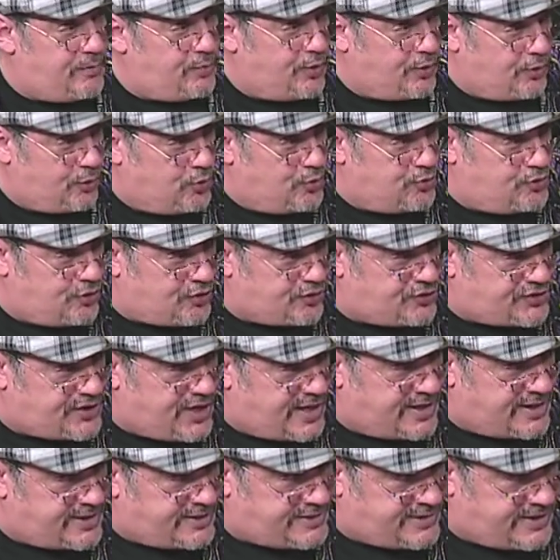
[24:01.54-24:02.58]
would lose her
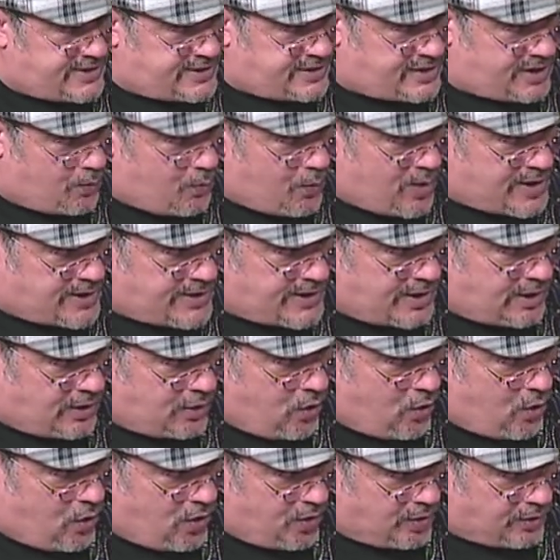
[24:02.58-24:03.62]
Senate seat to Wendy
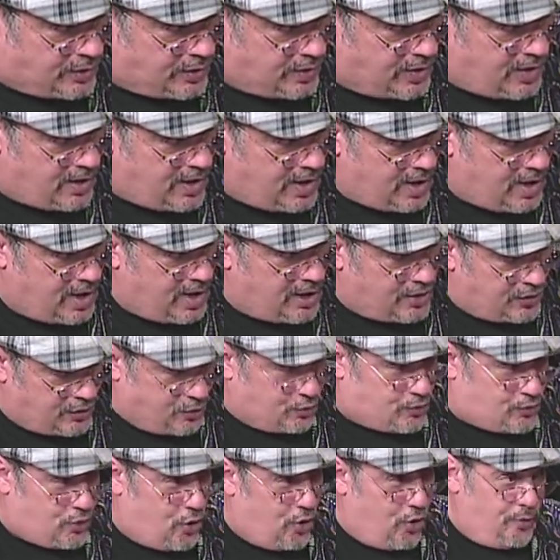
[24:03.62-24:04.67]
Long. You
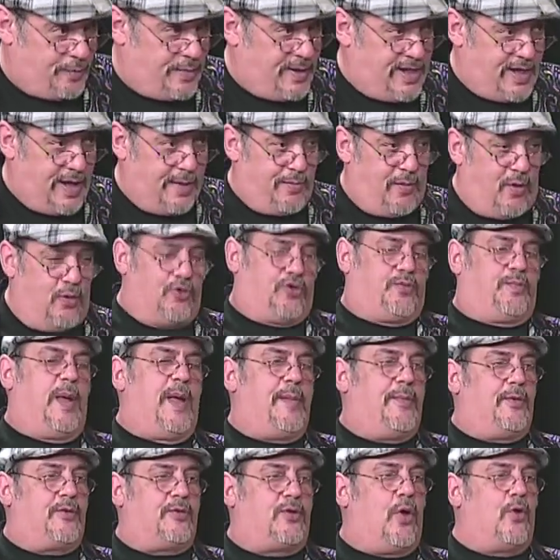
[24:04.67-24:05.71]
told me that most
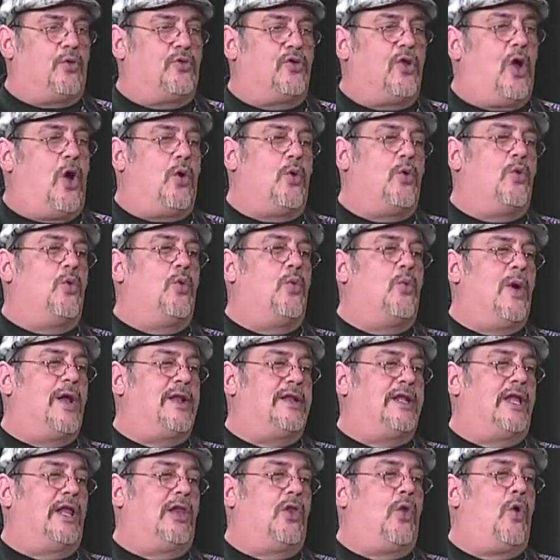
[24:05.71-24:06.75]
people don't know who
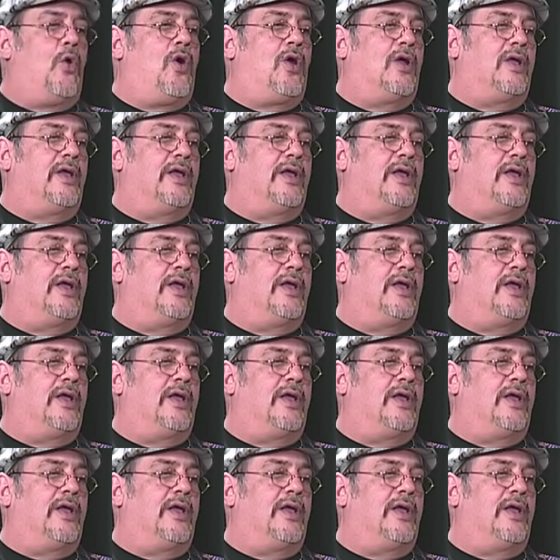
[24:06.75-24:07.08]
Wendy Long